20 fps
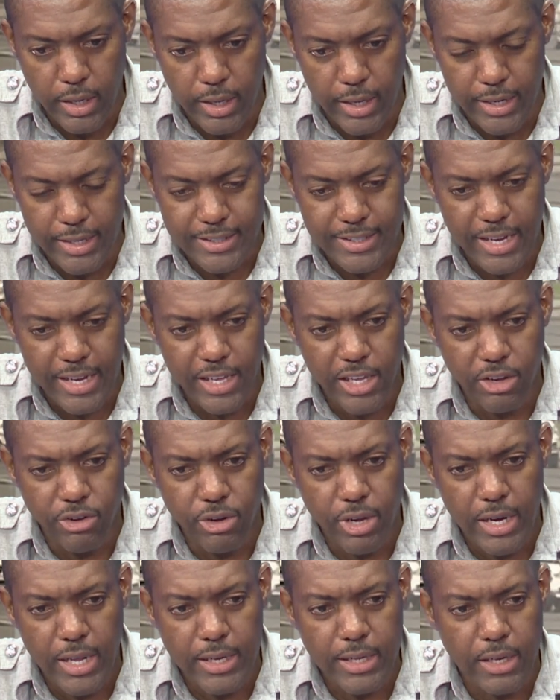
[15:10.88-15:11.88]
it is an
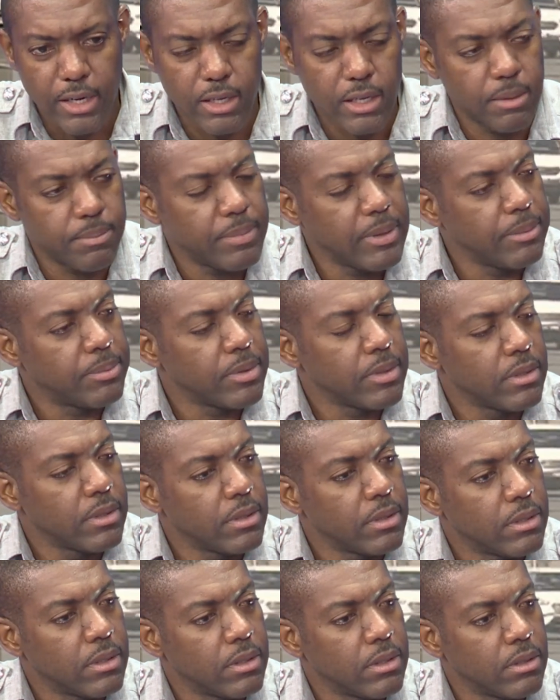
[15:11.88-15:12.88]
area that a lot of
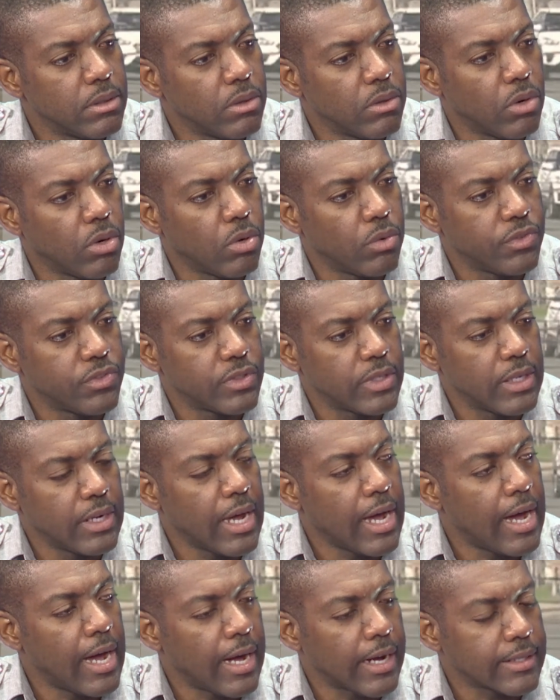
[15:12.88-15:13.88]
people often
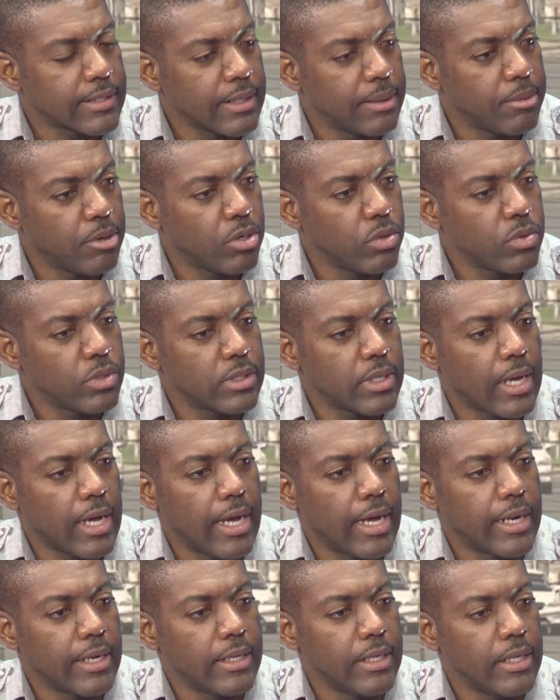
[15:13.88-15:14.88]
ask about,
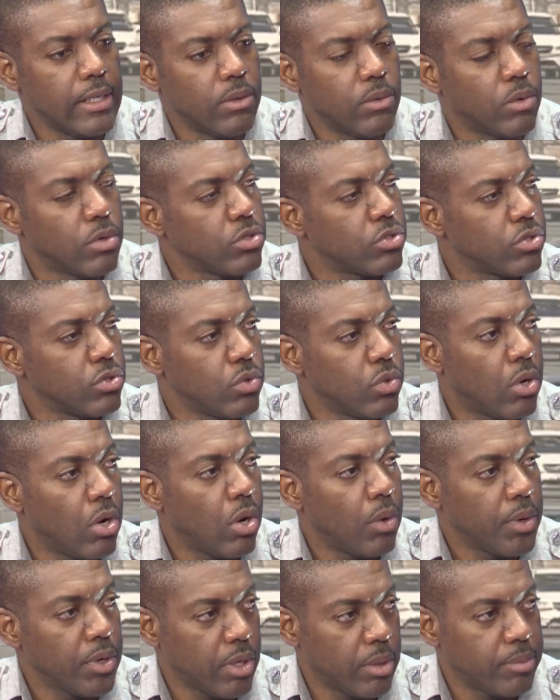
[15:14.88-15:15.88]
and they want to know
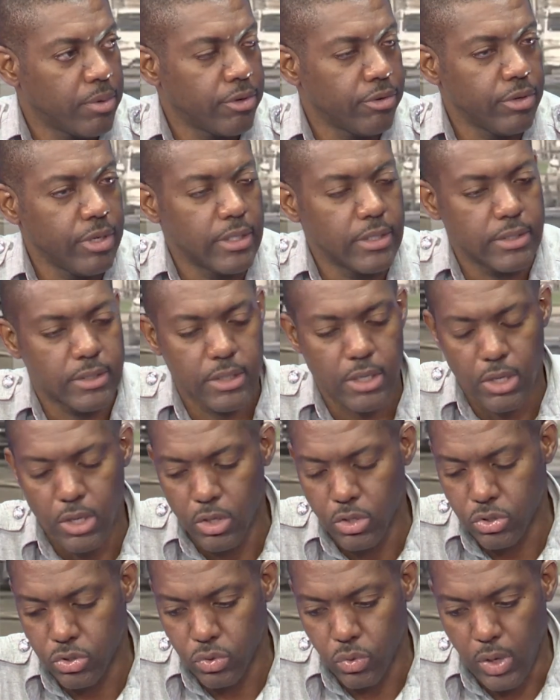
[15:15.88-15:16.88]
how it operates.
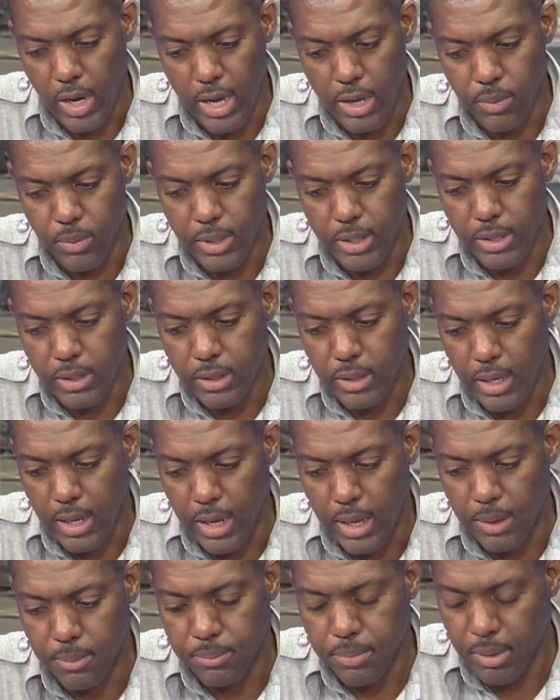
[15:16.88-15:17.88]
So I will,
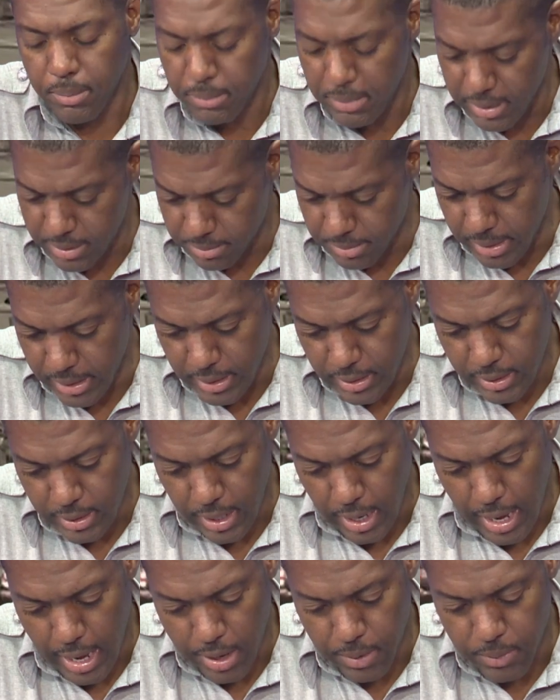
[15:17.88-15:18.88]
permit me,
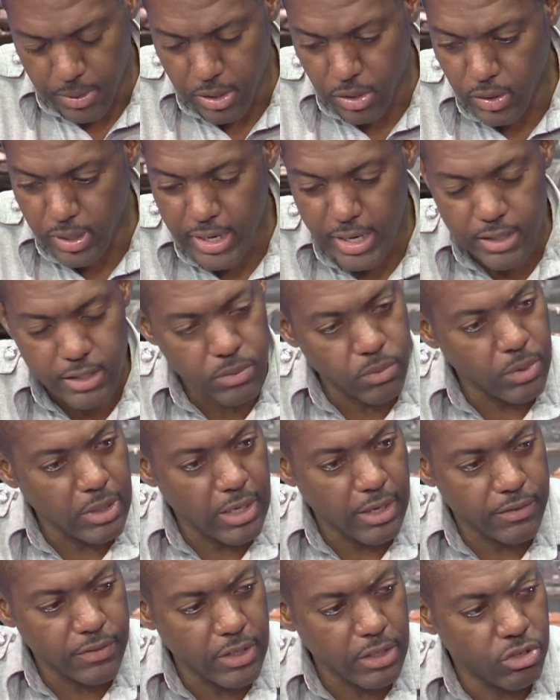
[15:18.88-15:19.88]
I will look at, we
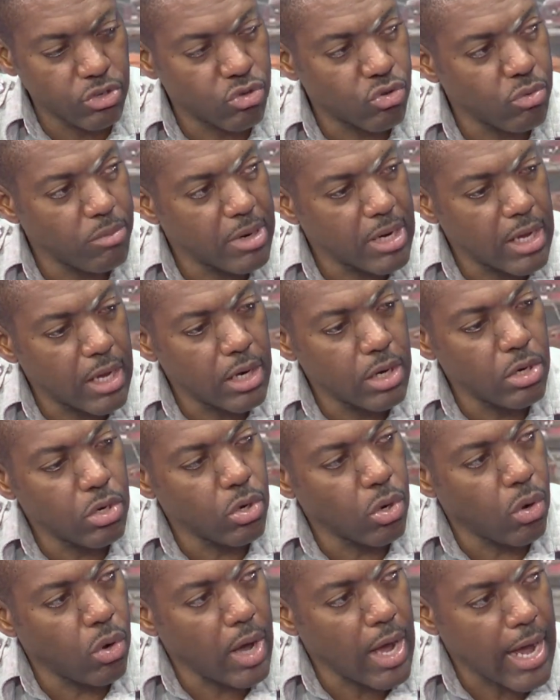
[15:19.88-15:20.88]
have the Criminal
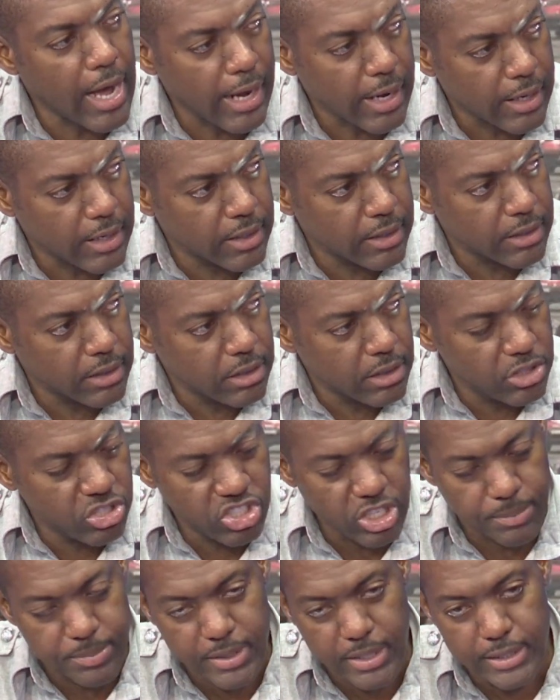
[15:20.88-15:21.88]
Law Act,
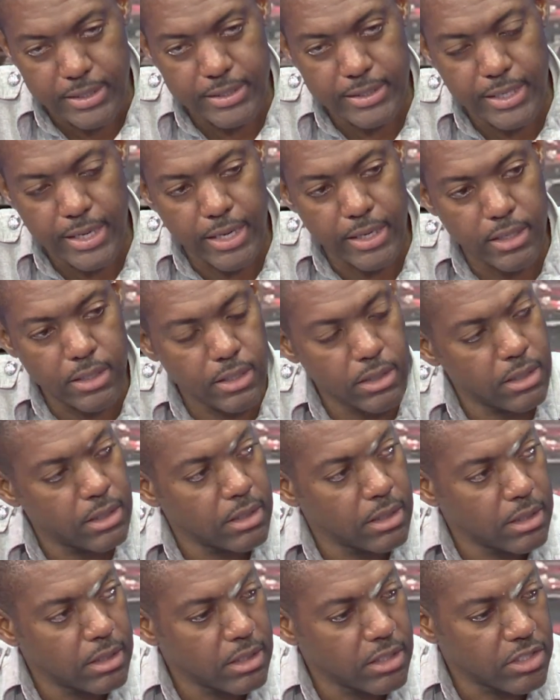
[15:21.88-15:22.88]
Chapter
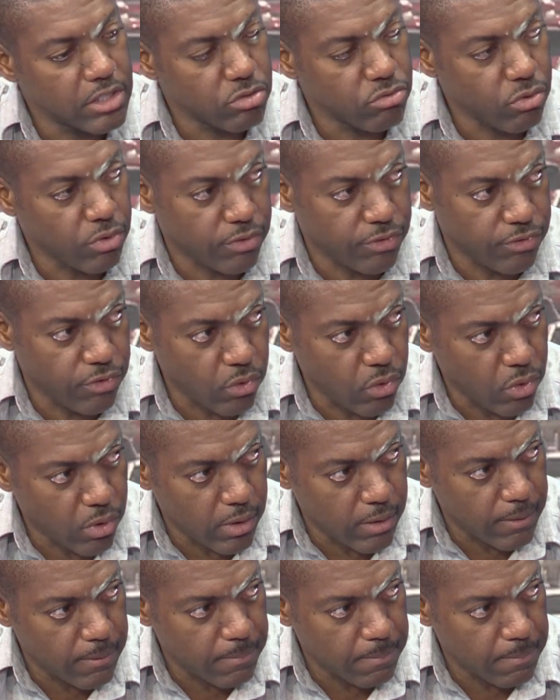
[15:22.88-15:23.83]
1004,